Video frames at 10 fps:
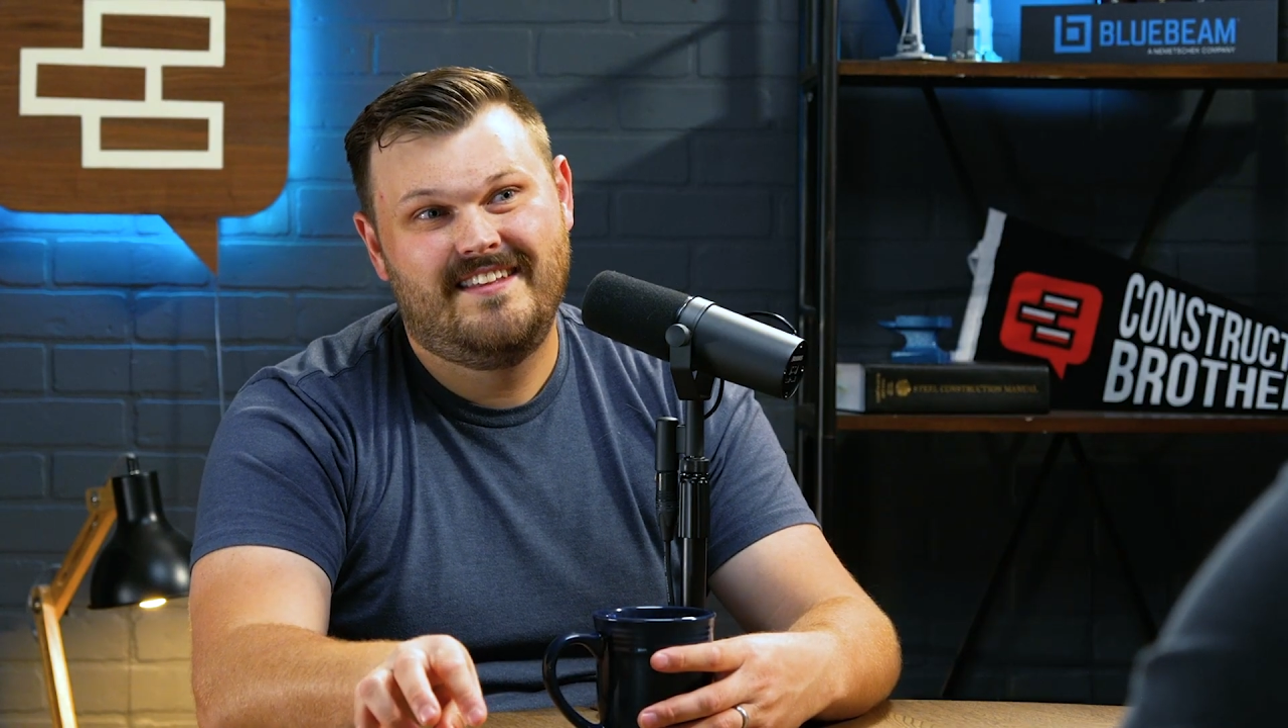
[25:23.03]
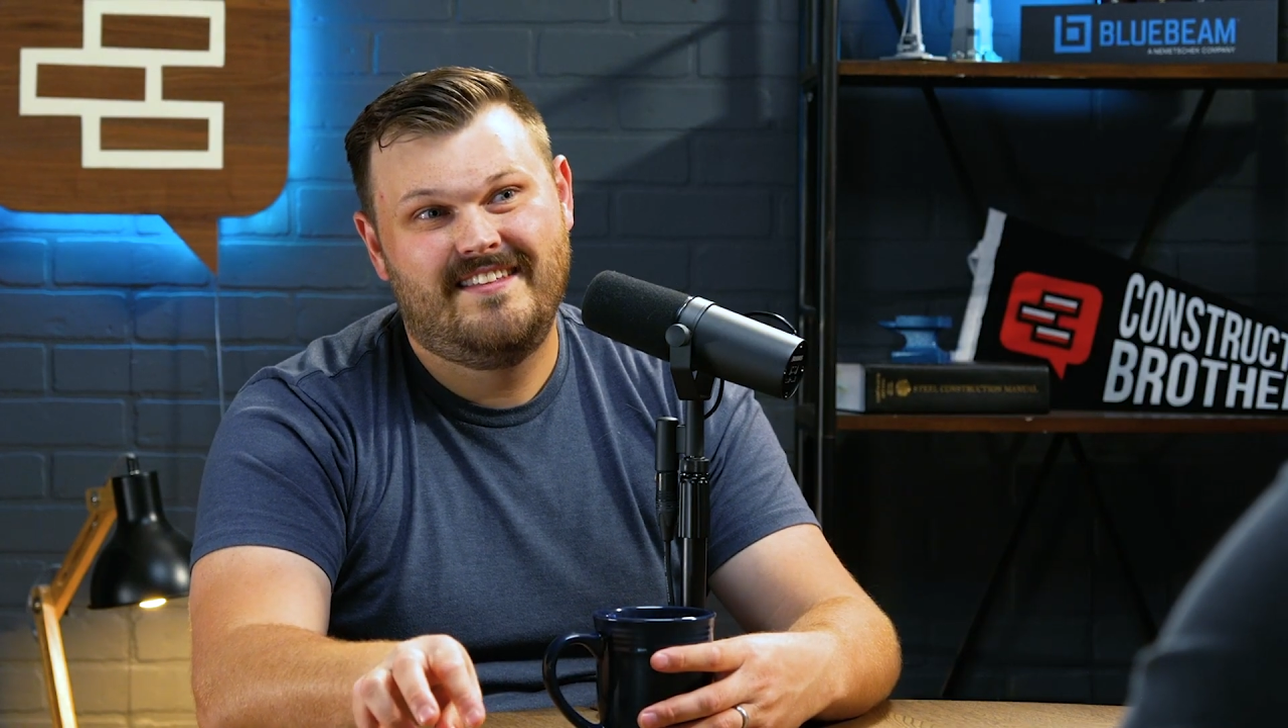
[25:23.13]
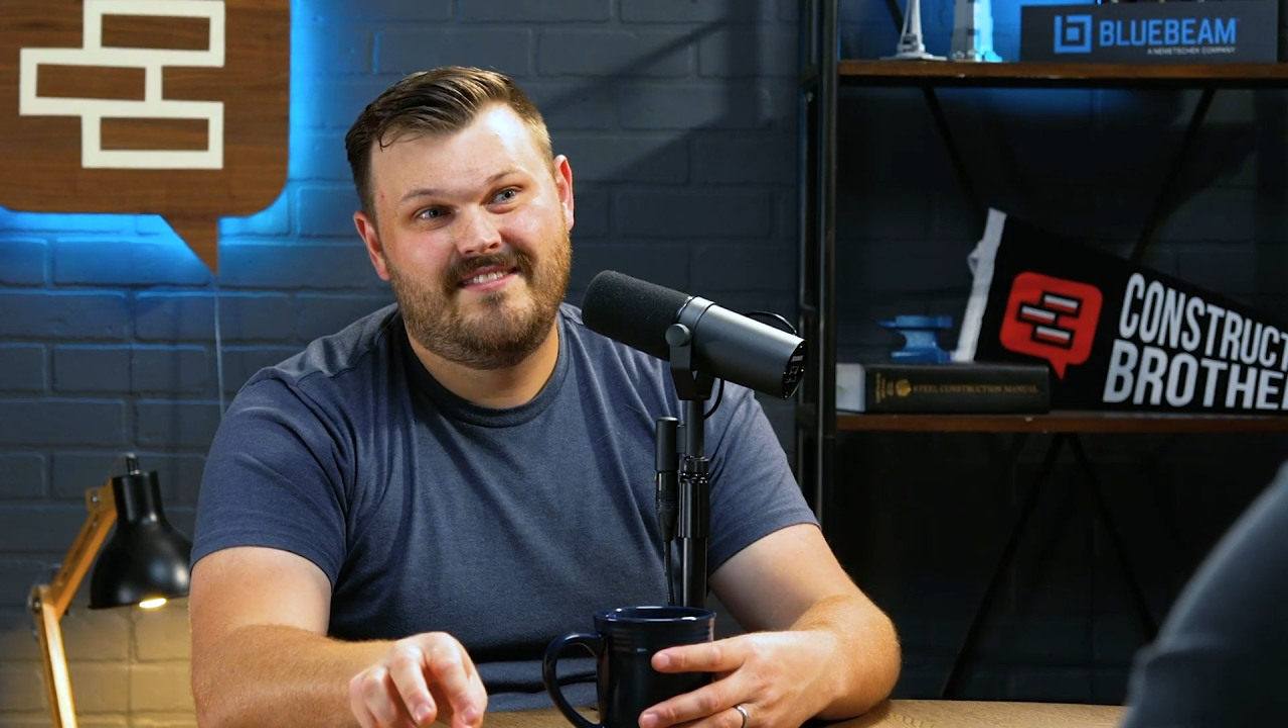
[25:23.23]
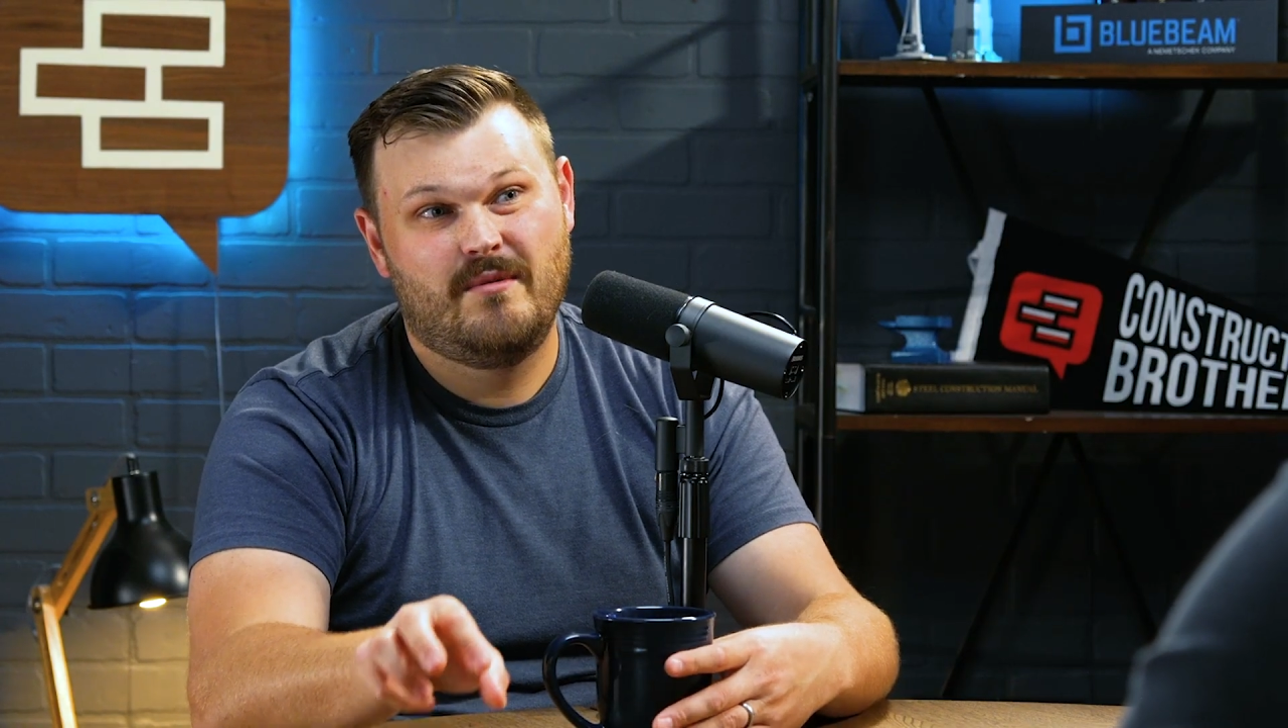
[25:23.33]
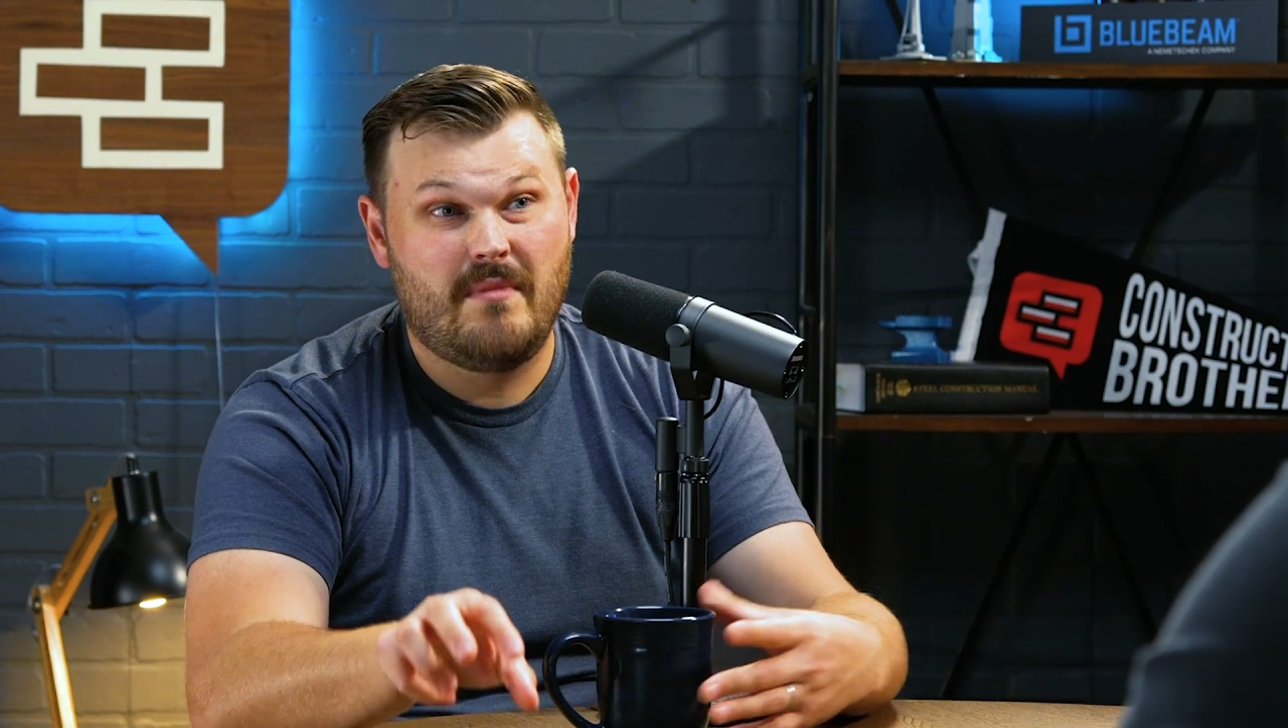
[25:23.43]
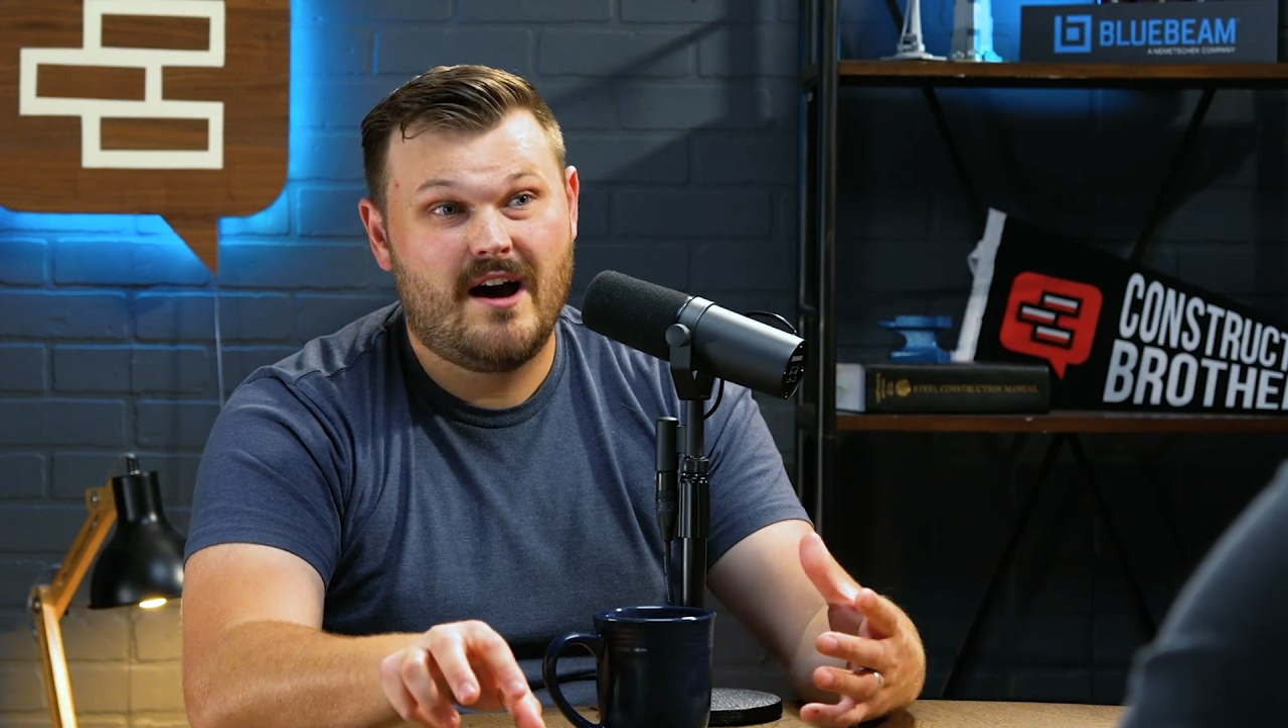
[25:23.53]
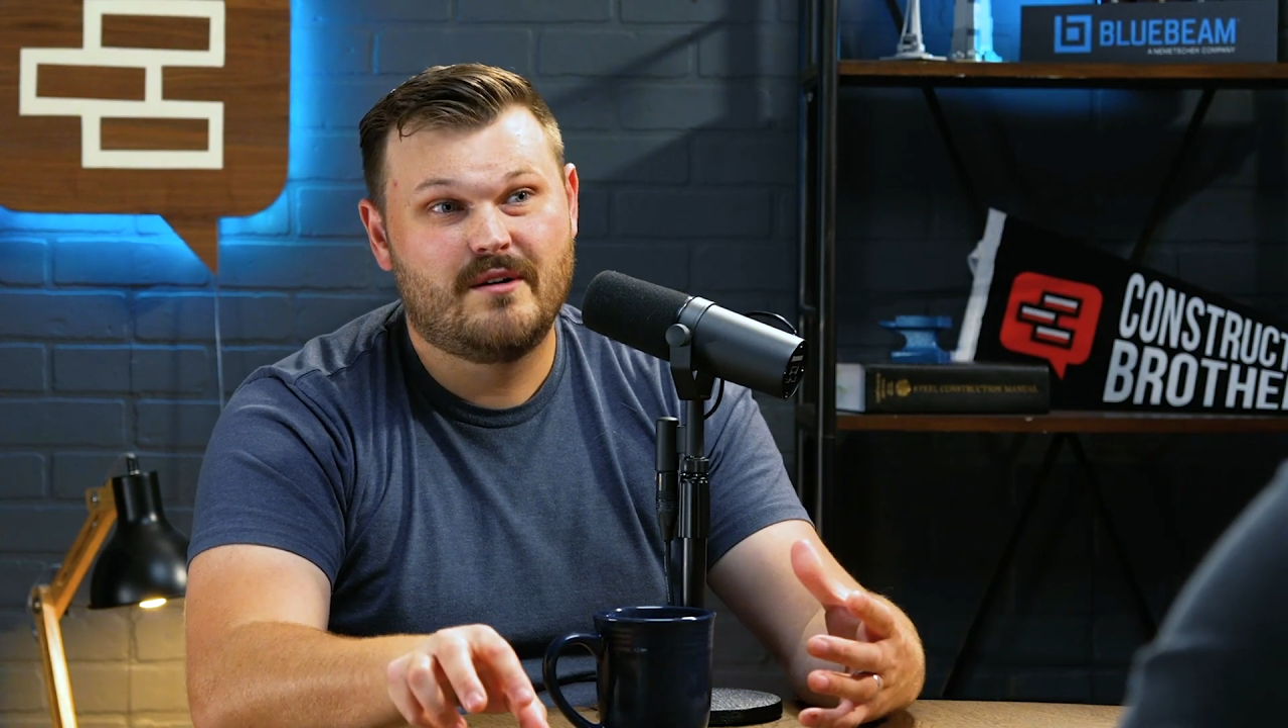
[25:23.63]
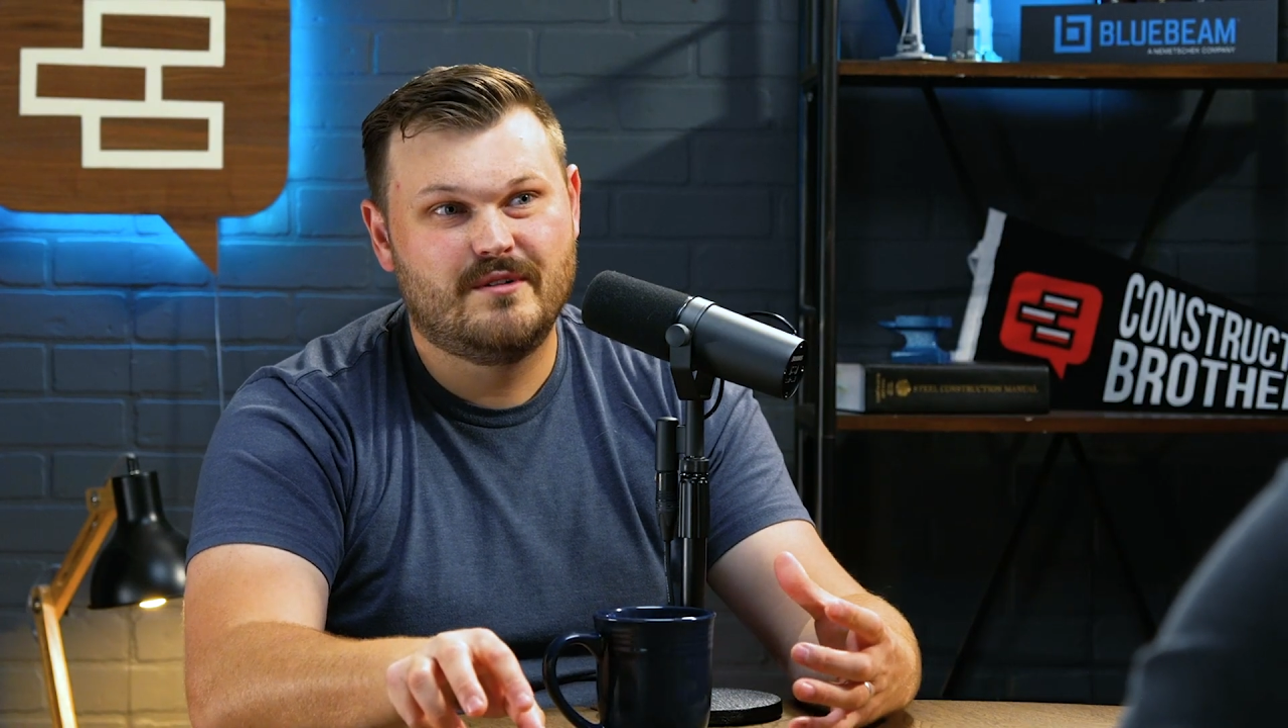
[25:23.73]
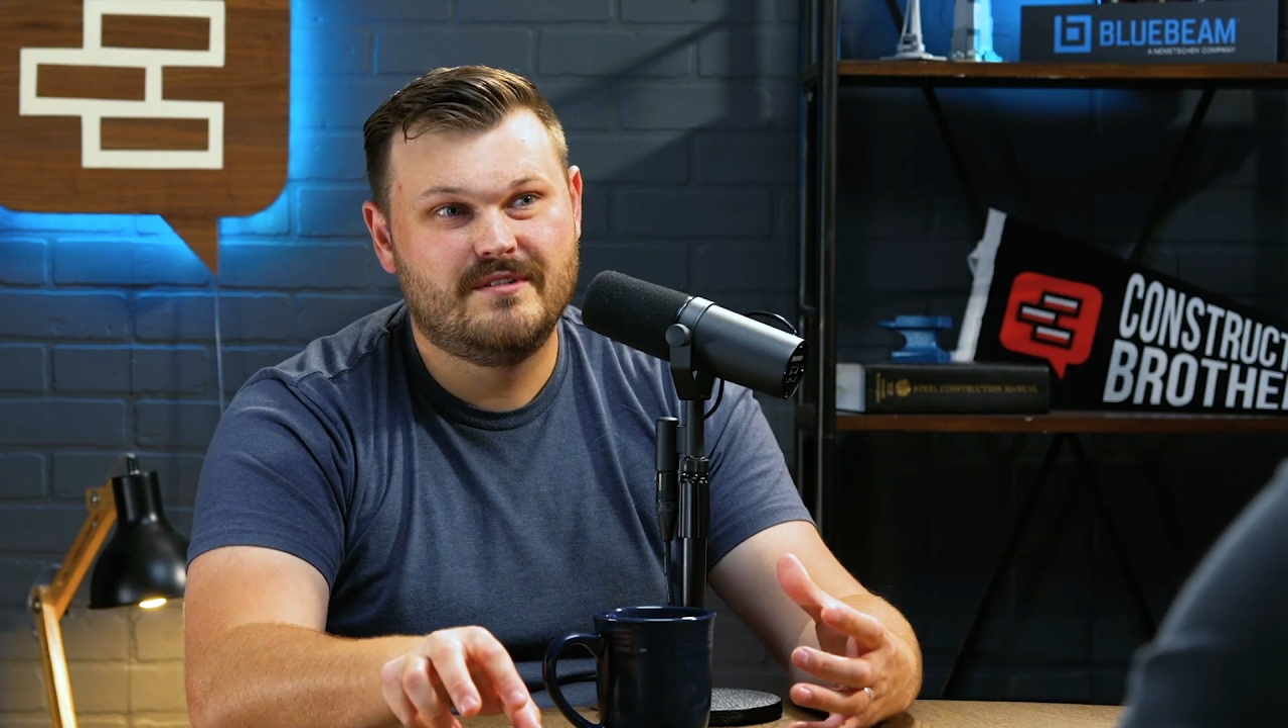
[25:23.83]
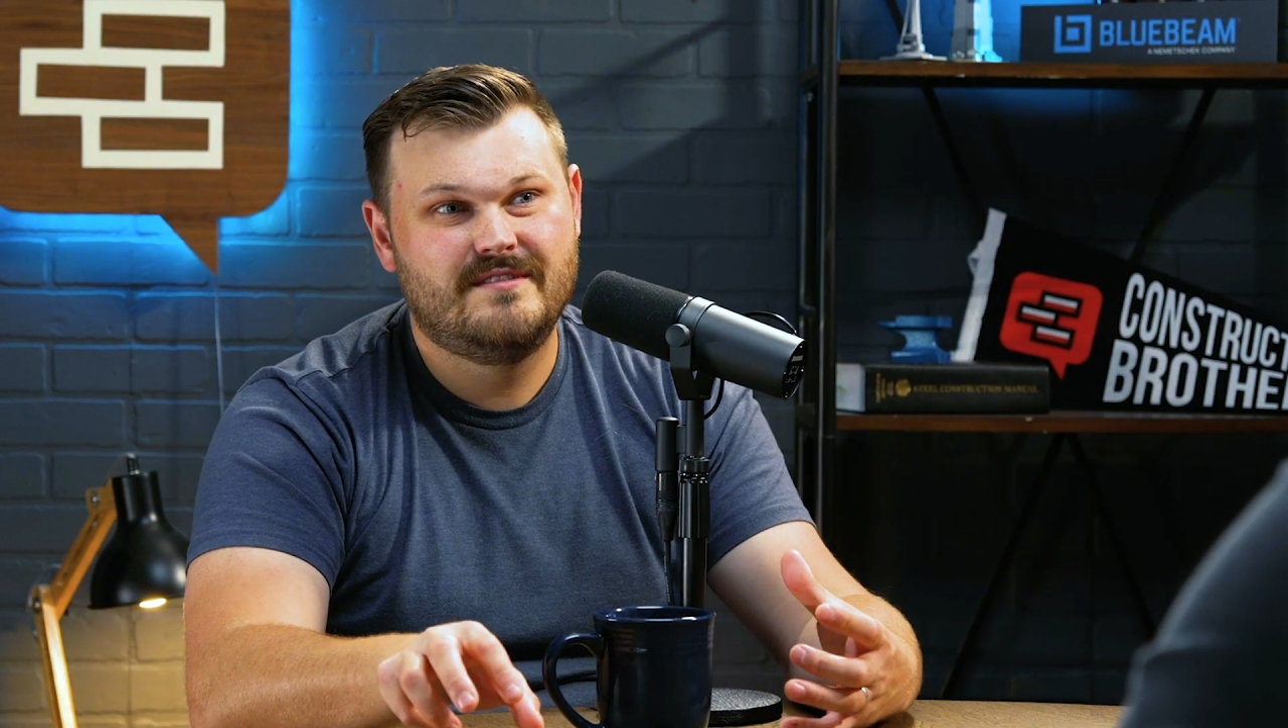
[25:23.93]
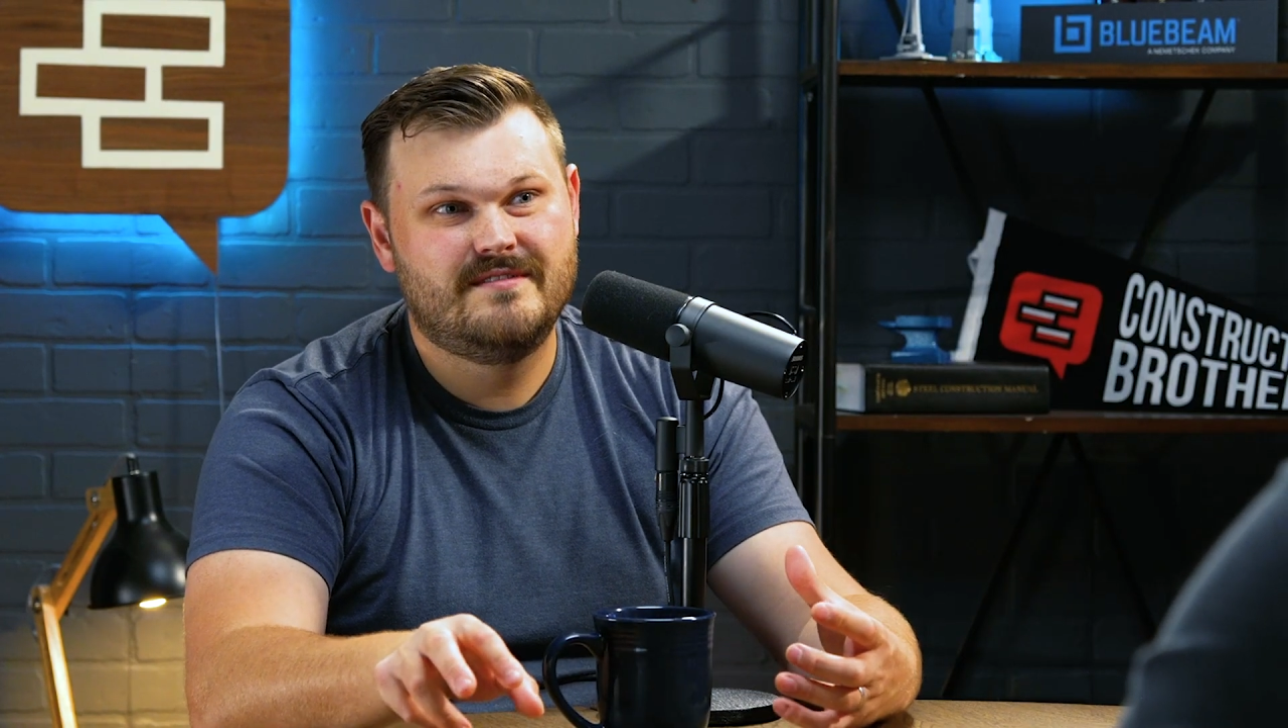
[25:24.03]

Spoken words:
the model,